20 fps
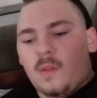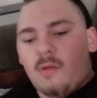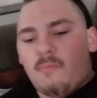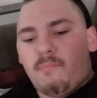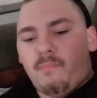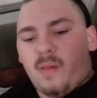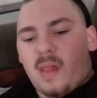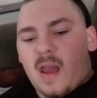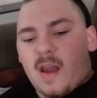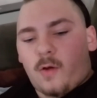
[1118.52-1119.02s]

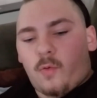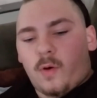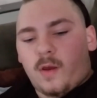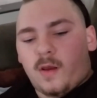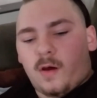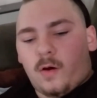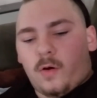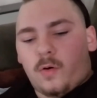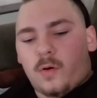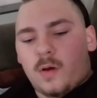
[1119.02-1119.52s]
Black
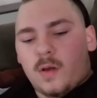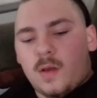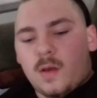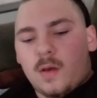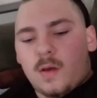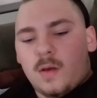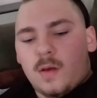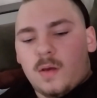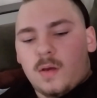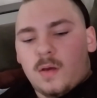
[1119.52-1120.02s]
Widow
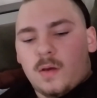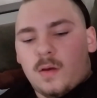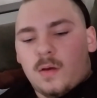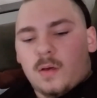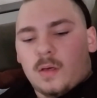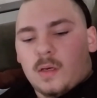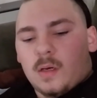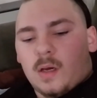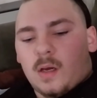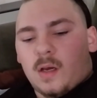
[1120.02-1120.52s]

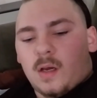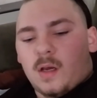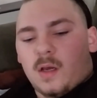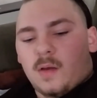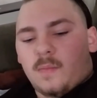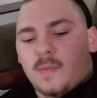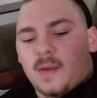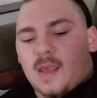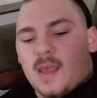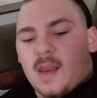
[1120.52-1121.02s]

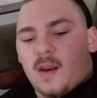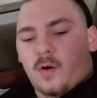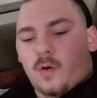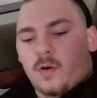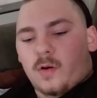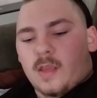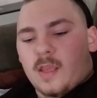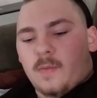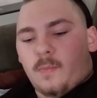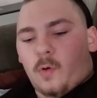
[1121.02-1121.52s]
mechanical
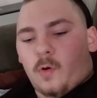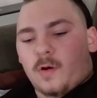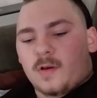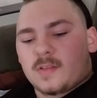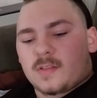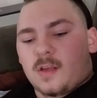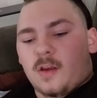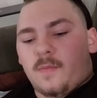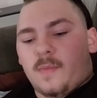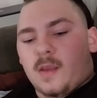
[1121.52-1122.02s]
keyboard,
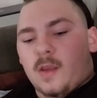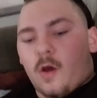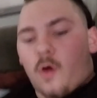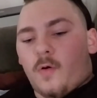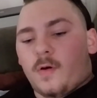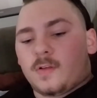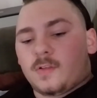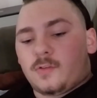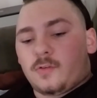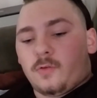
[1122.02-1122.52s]
is going to be
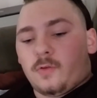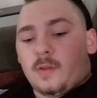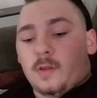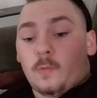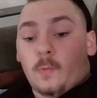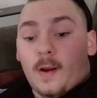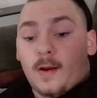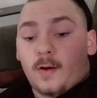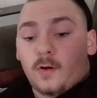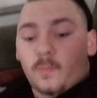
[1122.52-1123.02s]
going to the
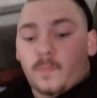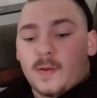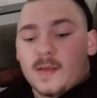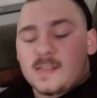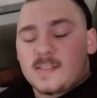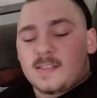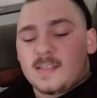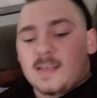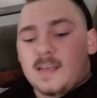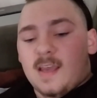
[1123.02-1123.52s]
render
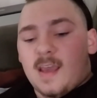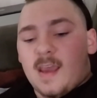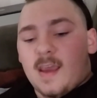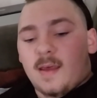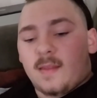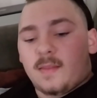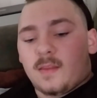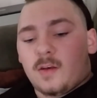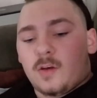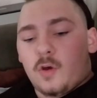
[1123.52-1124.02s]
PC,
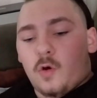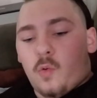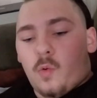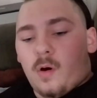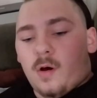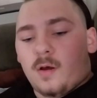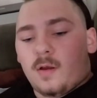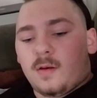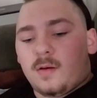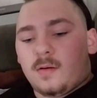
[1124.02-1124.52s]
and the new
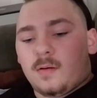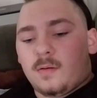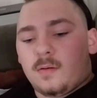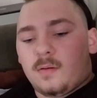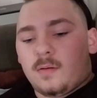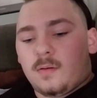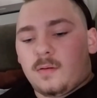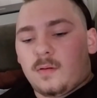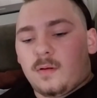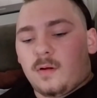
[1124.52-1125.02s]
one,
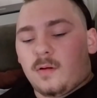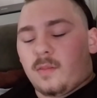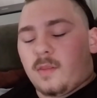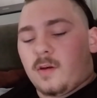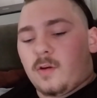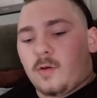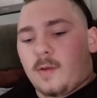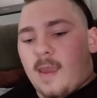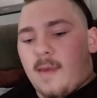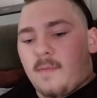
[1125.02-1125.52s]
or the
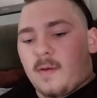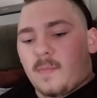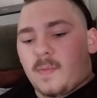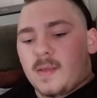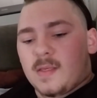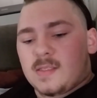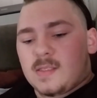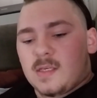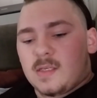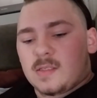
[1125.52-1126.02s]
new gaming
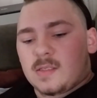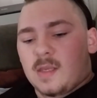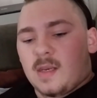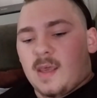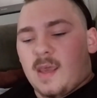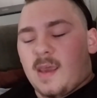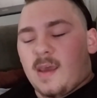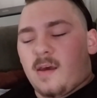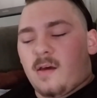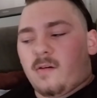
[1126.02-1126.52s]
PC, is going to
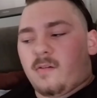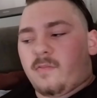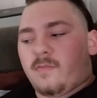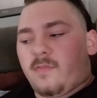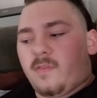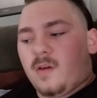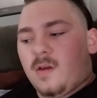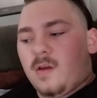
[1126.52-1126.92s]
have